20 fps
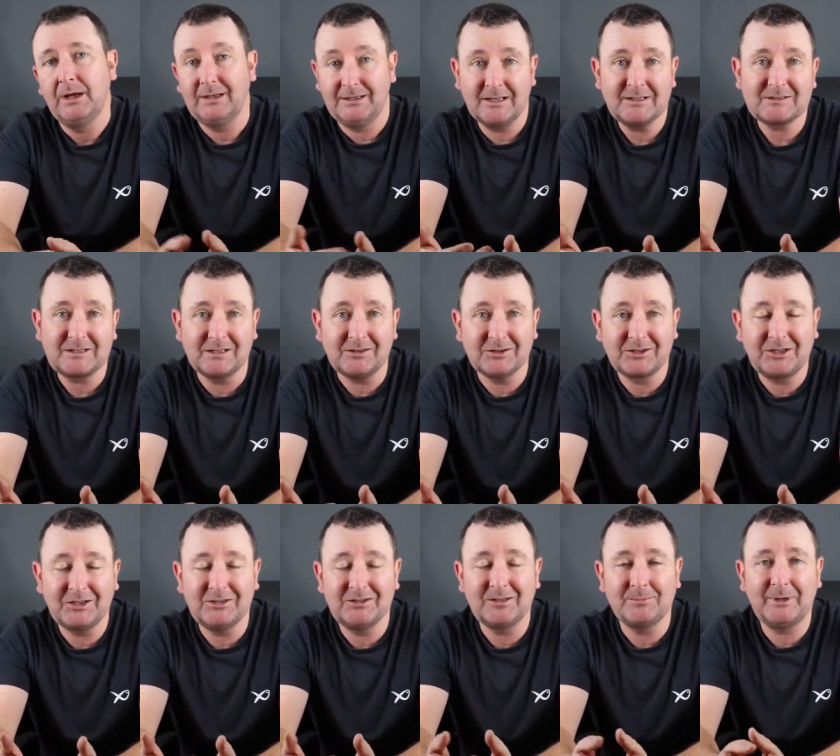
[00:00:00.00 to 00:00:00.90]
yes, it'll
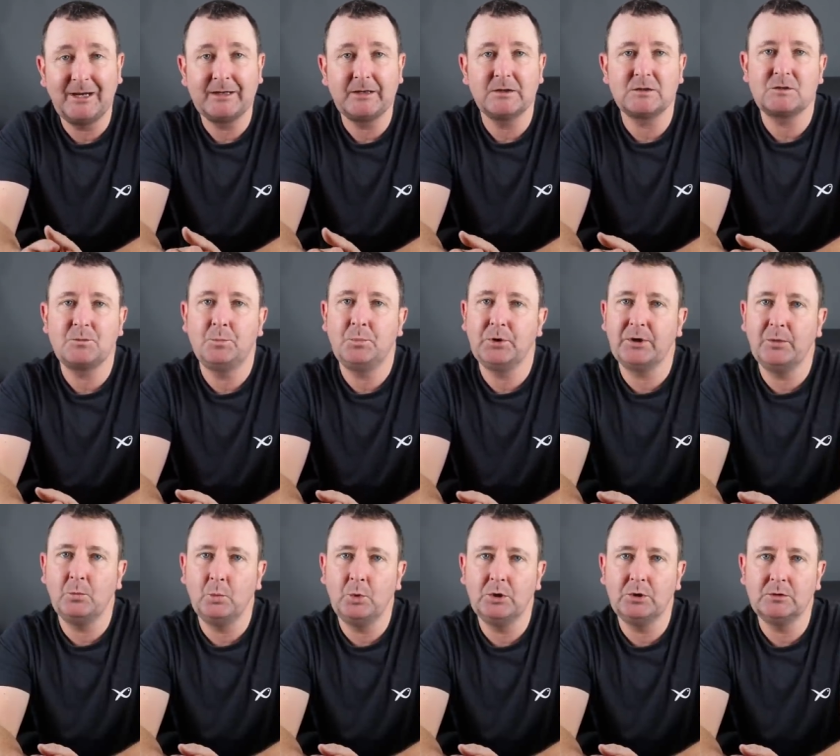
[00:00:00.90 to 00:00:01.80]
kill the maggots, but
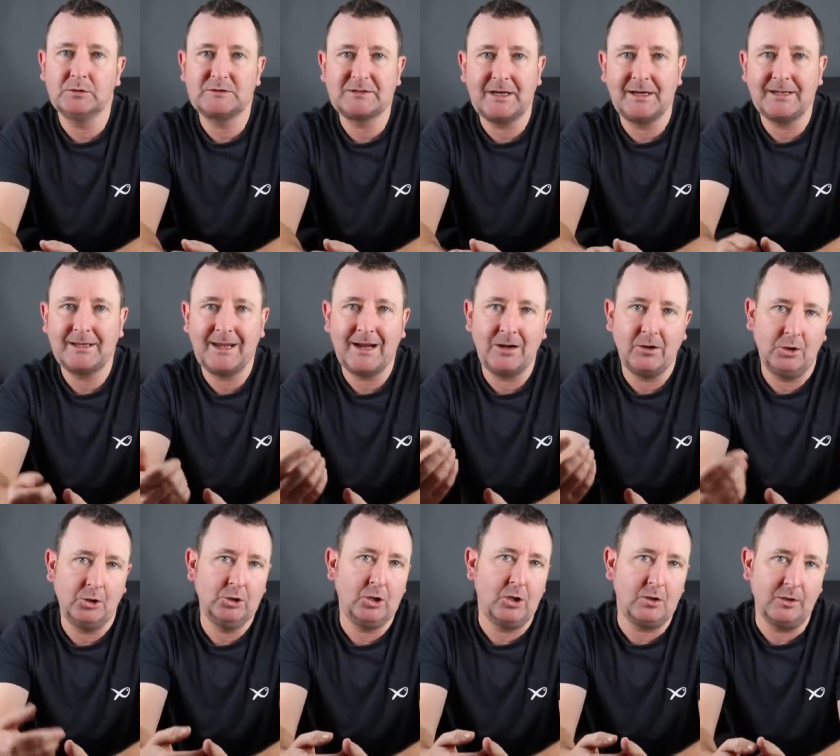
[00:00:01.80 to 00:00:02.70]
it will take
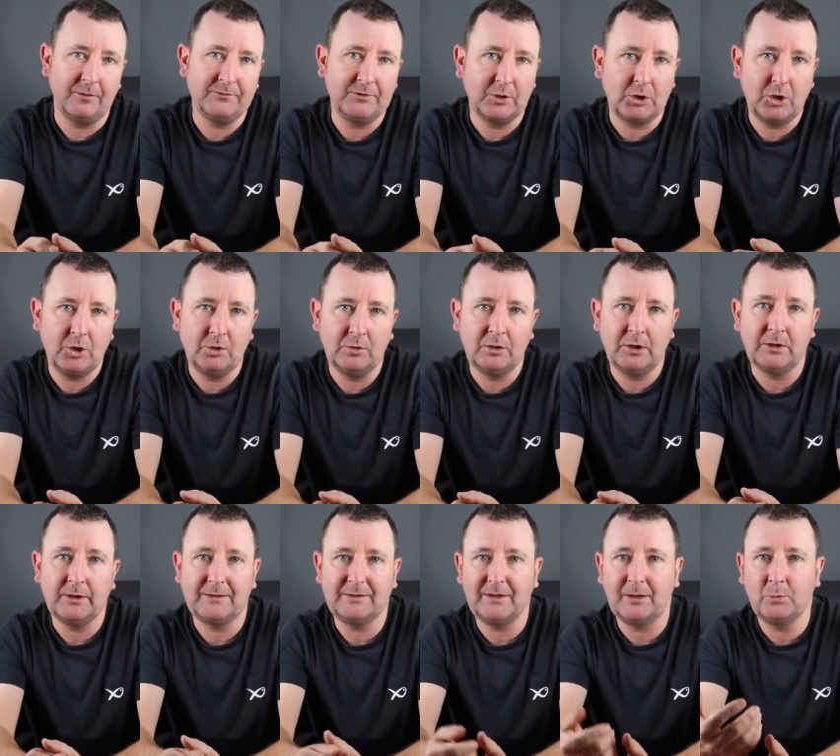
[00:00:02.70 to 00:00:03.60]
out a lot of the
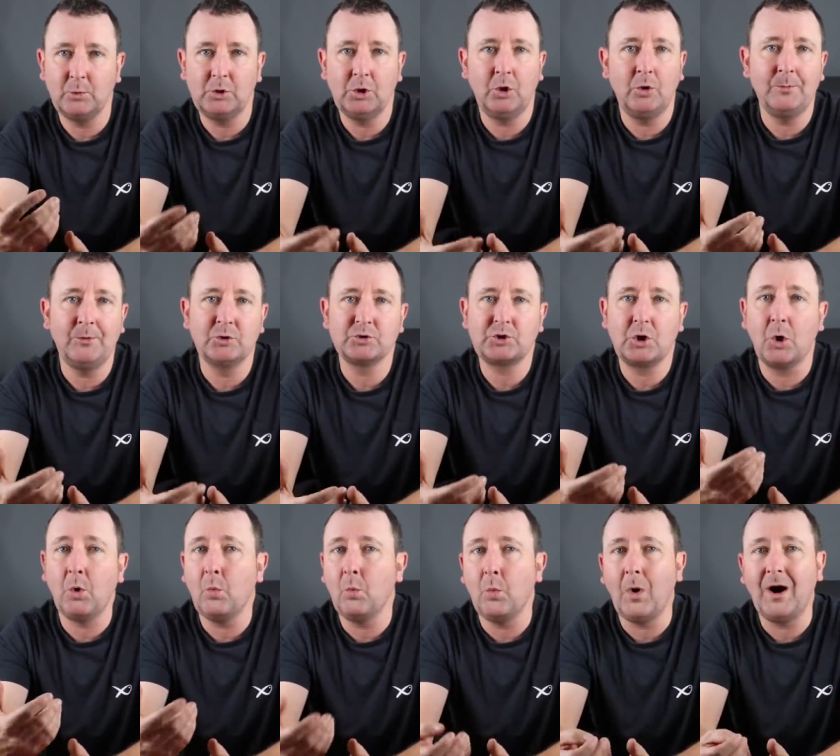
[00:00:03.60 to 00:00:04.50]
colour. They will almost
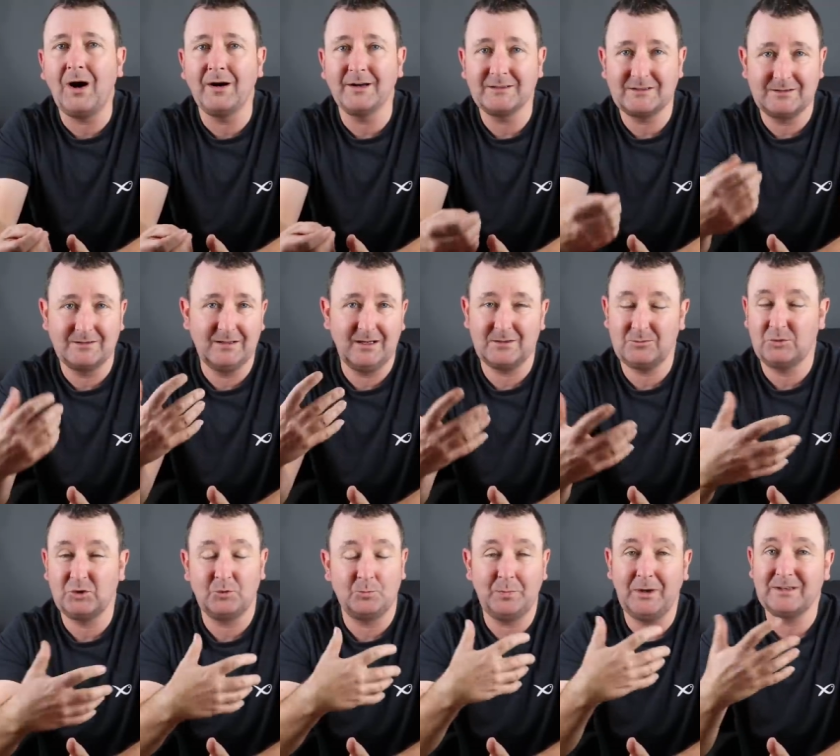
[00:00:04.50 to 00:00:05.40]
go white, and that's
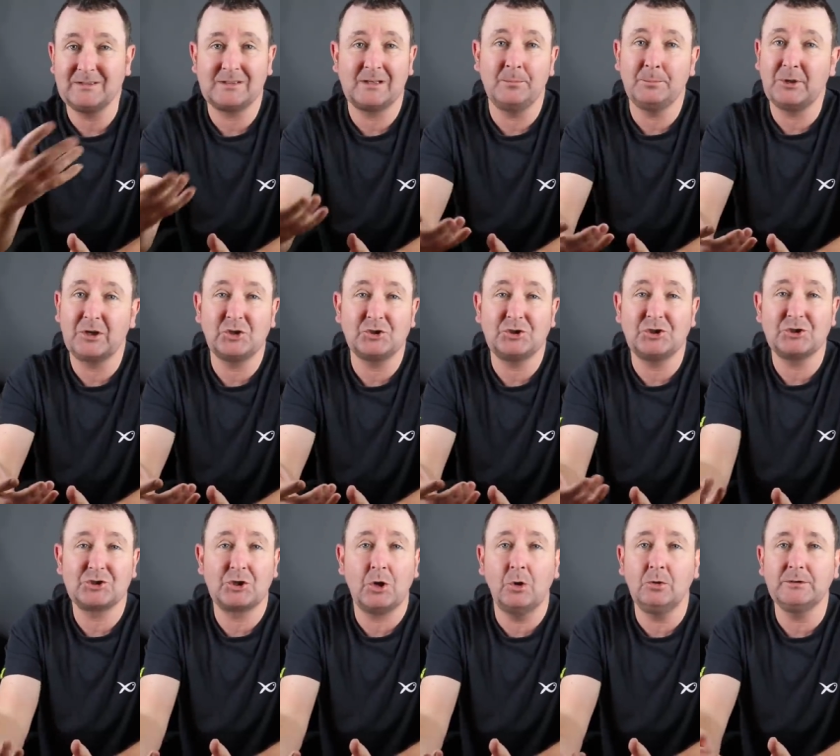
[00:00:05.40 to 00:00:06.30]
just basically because you're
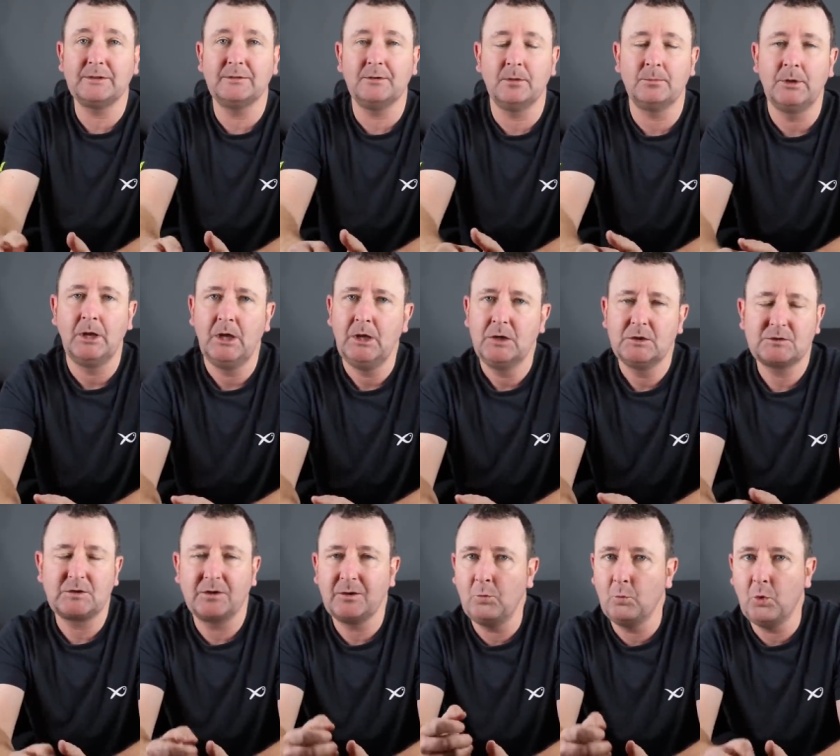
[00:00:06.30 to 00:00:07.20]
scalding them,
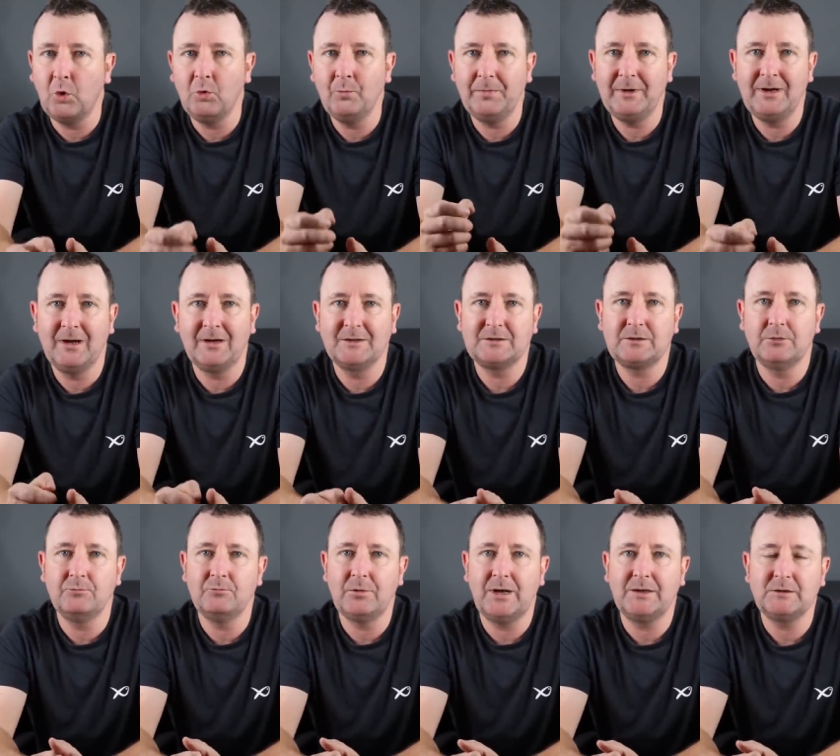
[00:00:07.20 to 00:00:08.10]
so they won't be nice
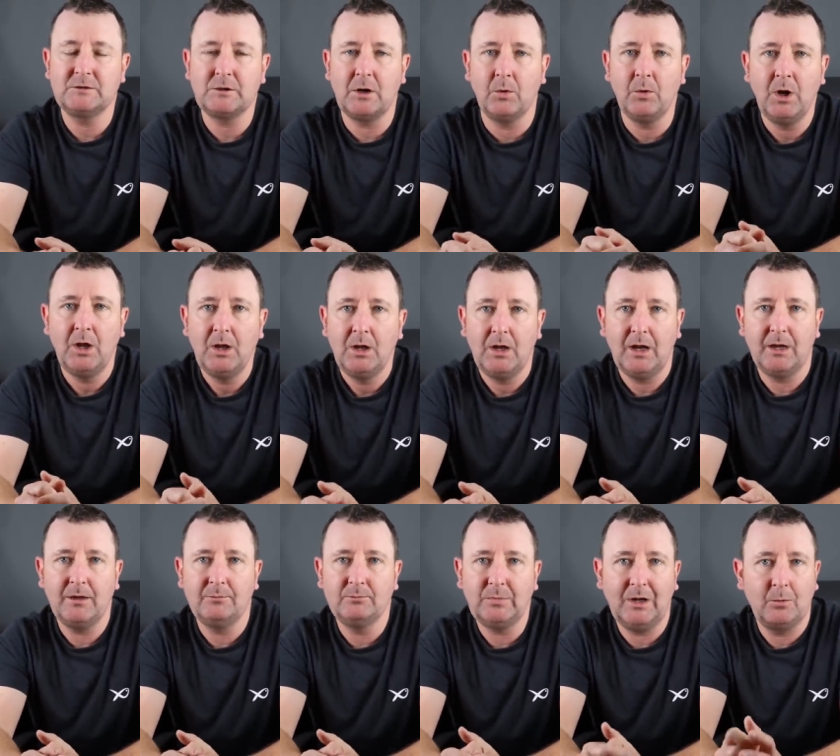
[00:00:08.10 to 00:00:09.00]
and red. So
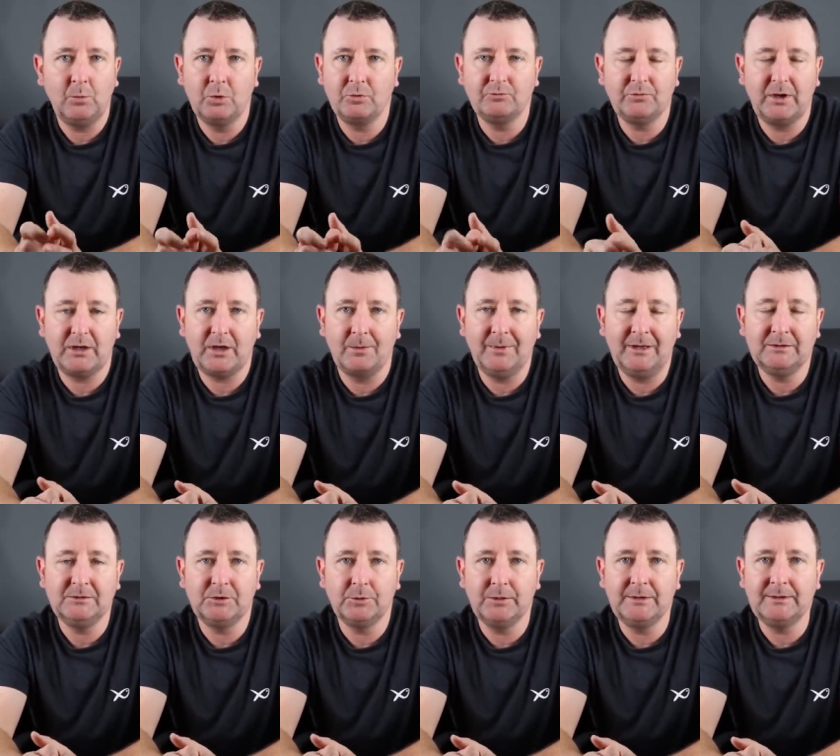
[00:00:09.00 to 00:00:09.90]
I, I wouldn't
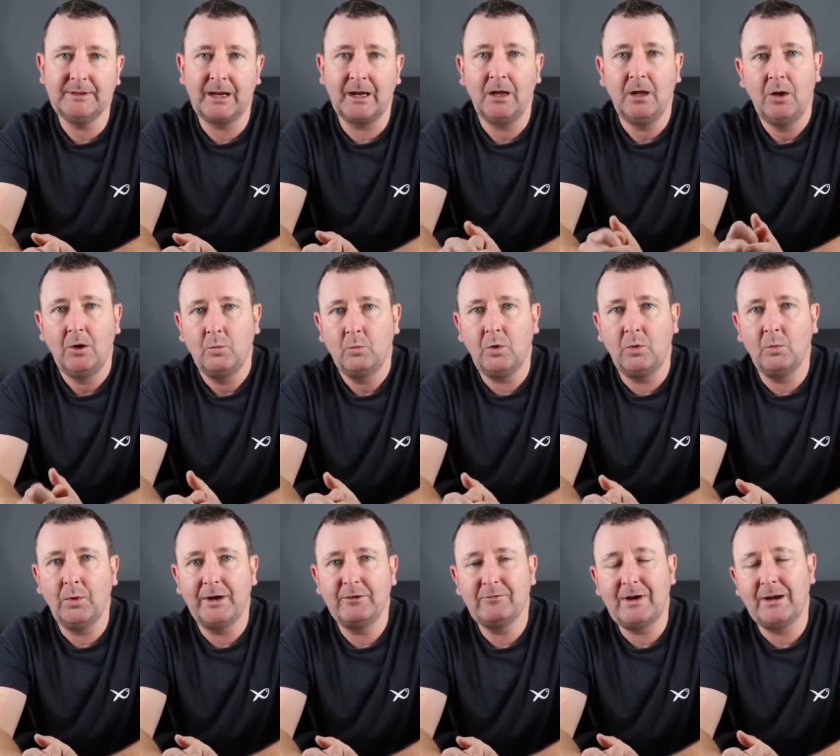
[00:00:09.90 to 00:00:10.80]
recommend doing that.
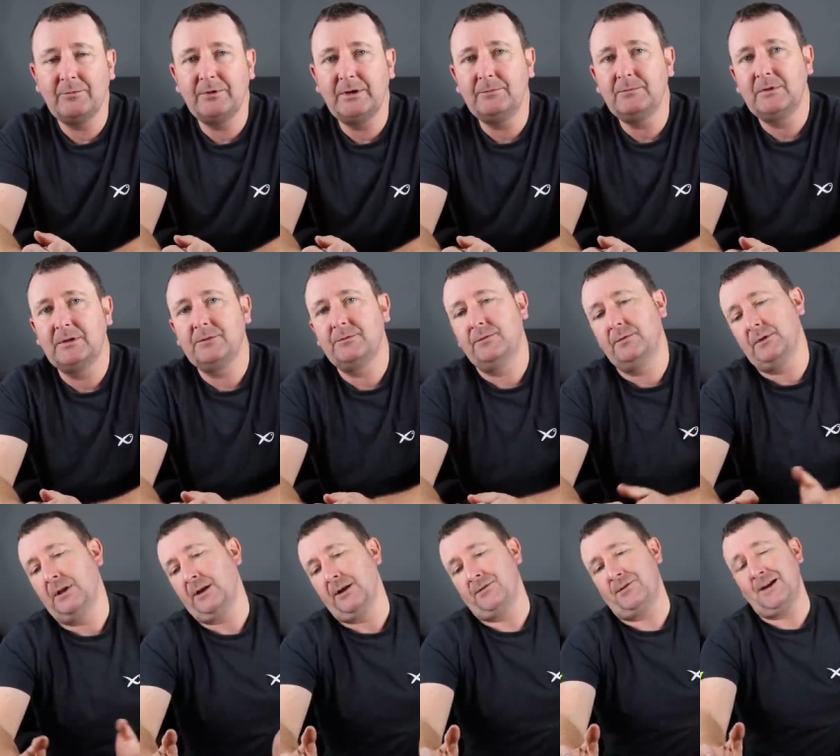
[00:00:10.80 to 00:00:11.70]
One way around it
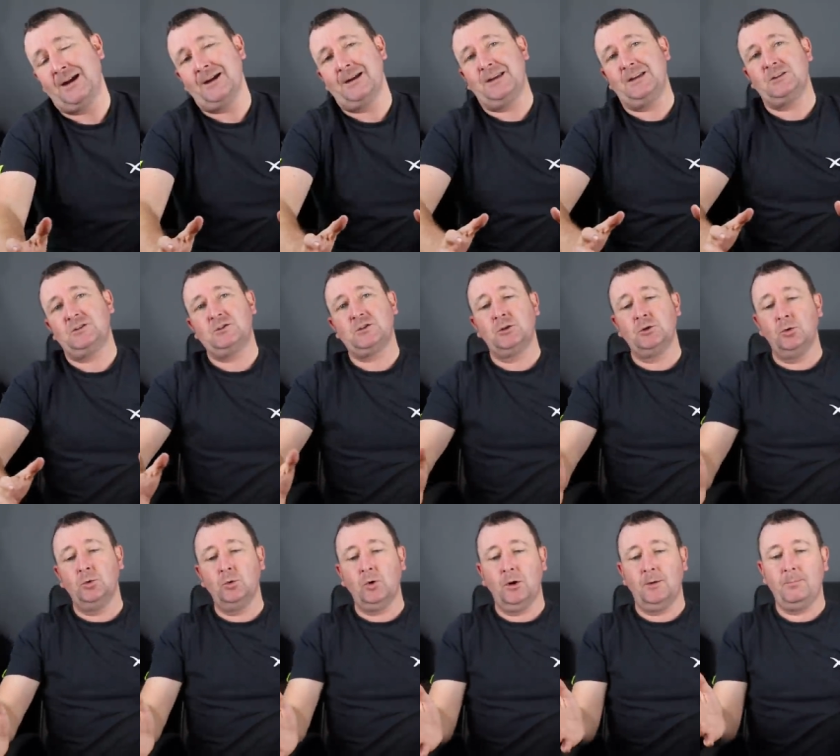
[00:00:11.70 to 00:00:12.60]
like that is
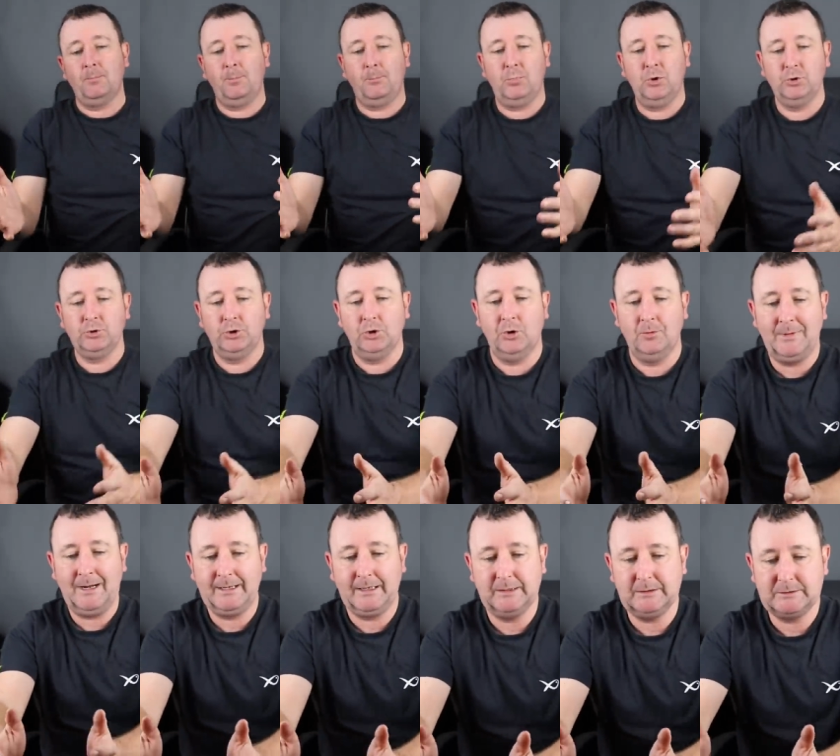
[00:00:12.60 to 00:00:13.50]
to put your
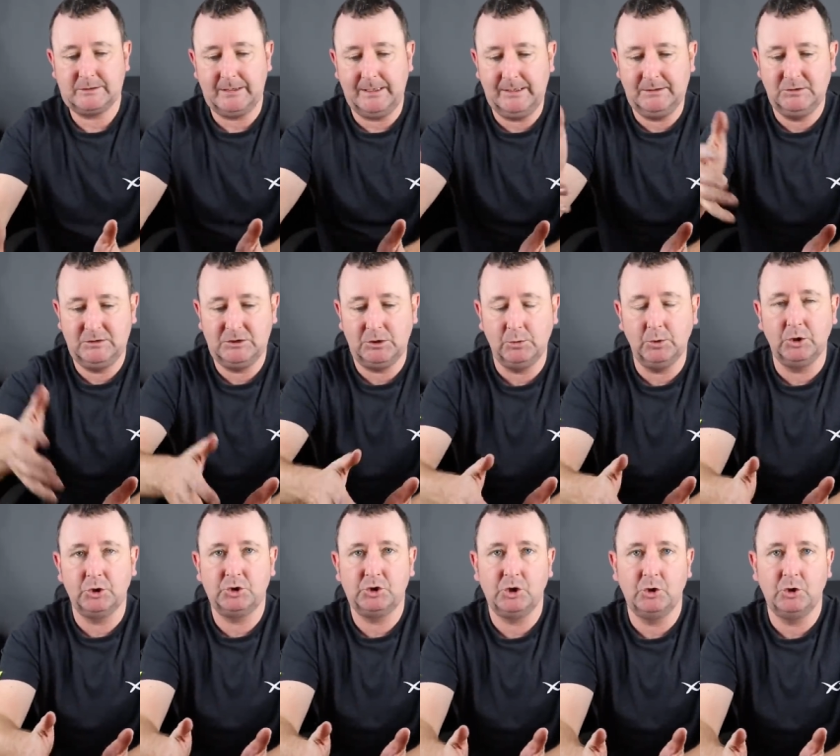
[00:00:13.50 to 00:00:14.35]
maggots into a